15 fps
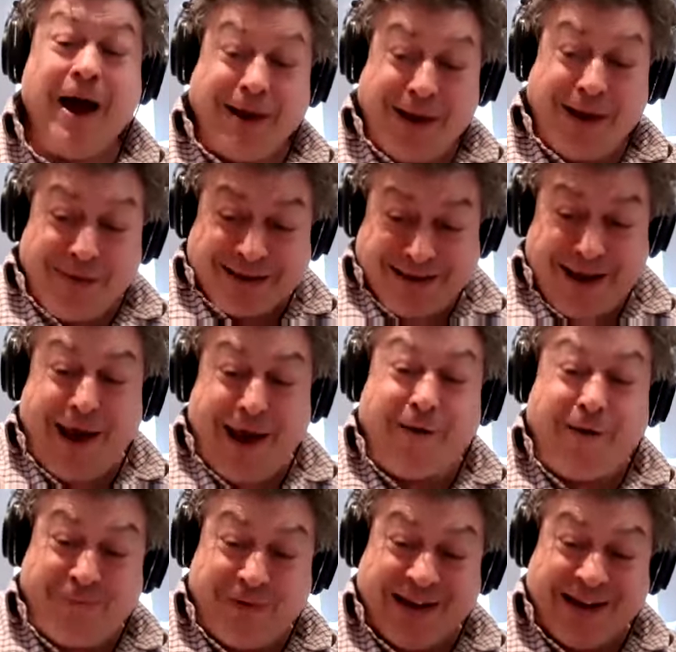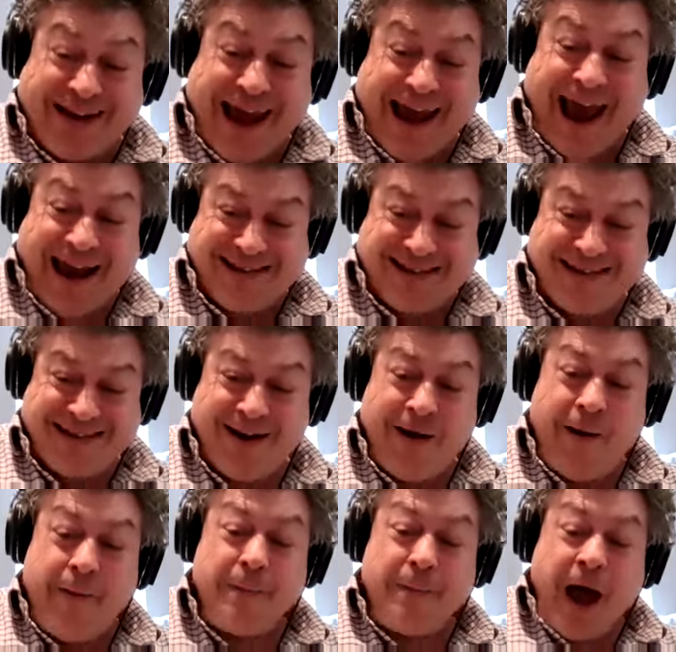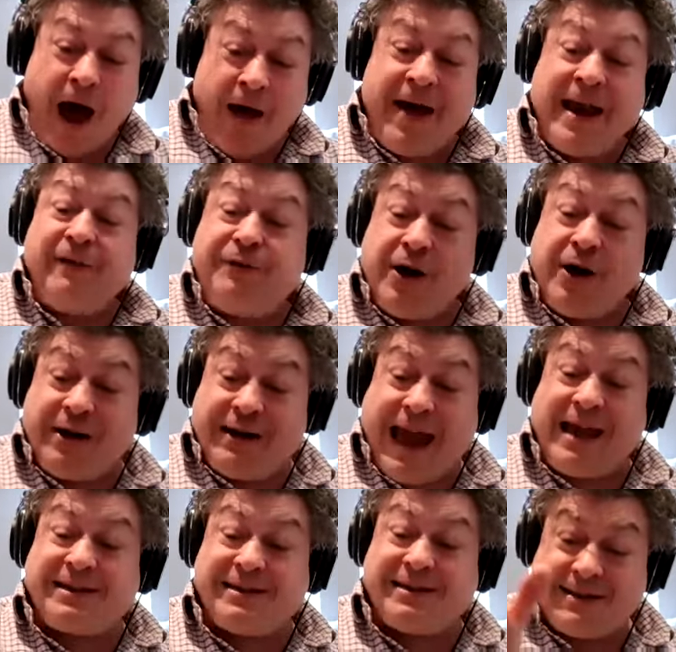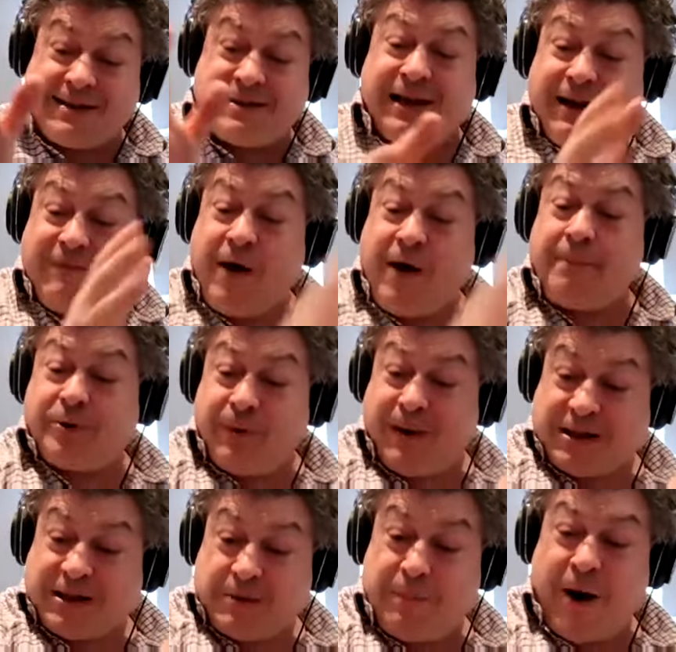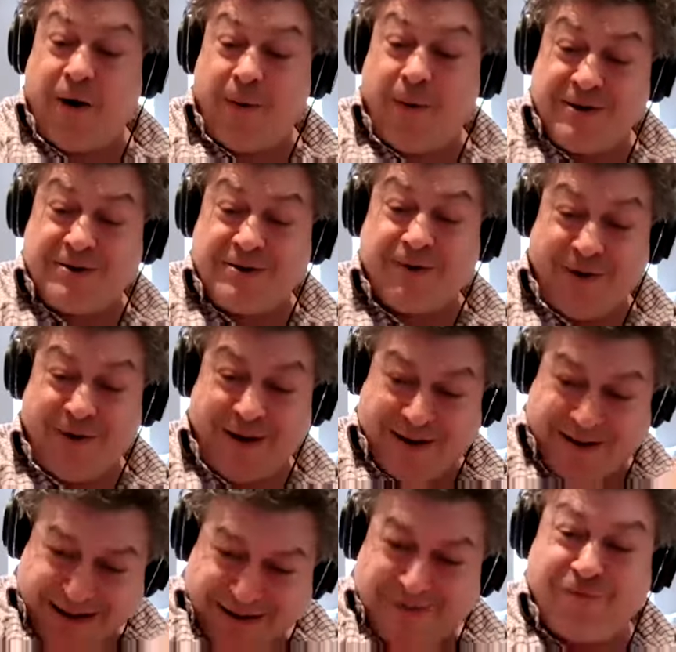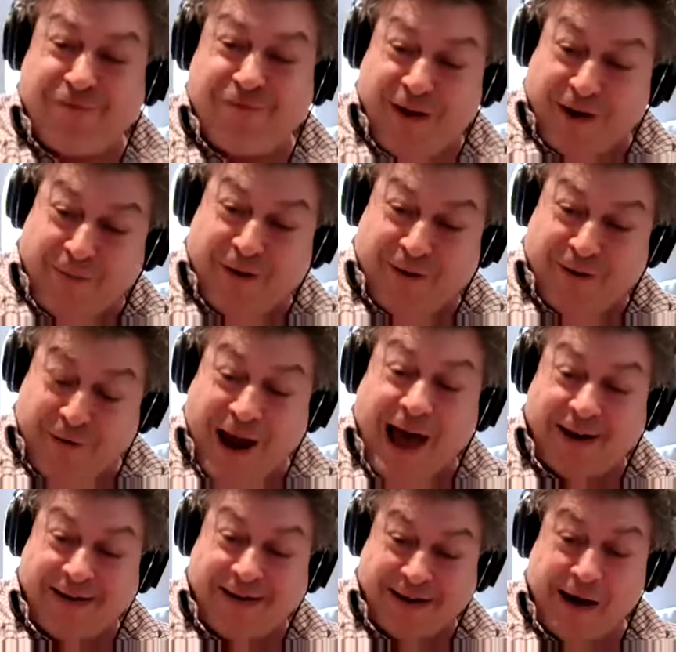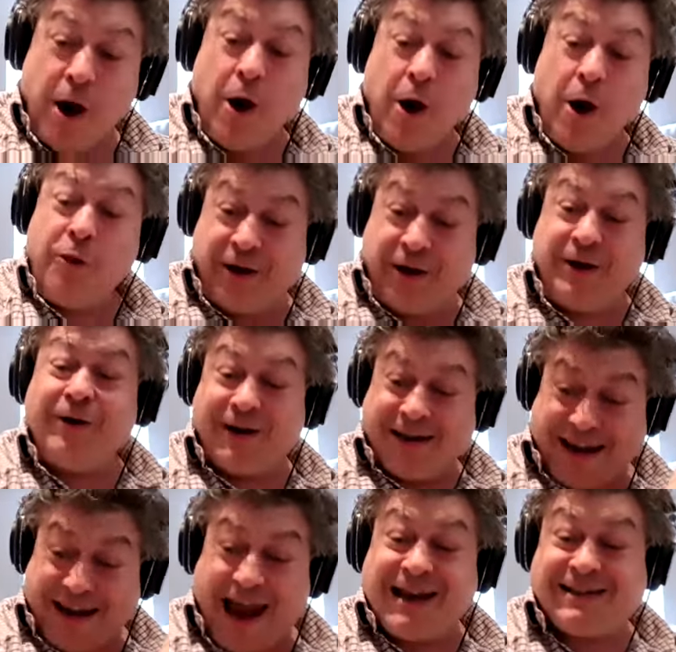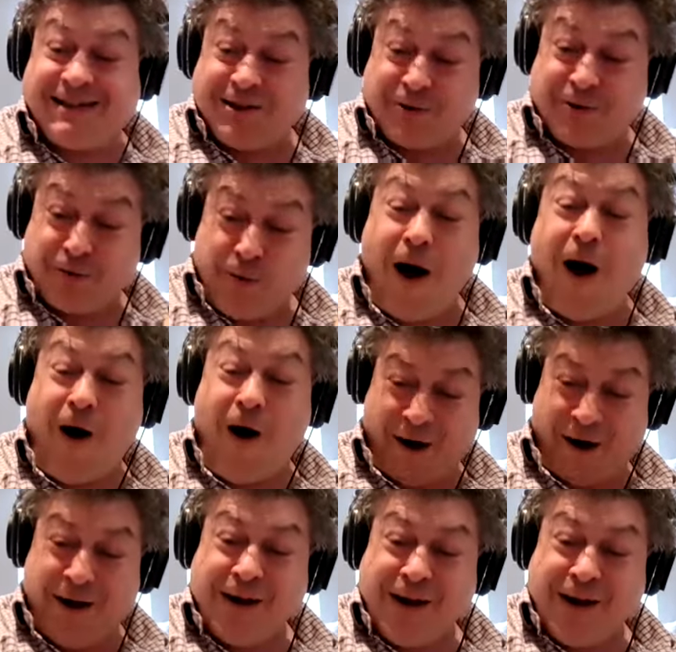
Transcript: You start off with a guess. And then if your guess doesn't live up to experiment or it doesn't fit with reality, then your guess is wrong.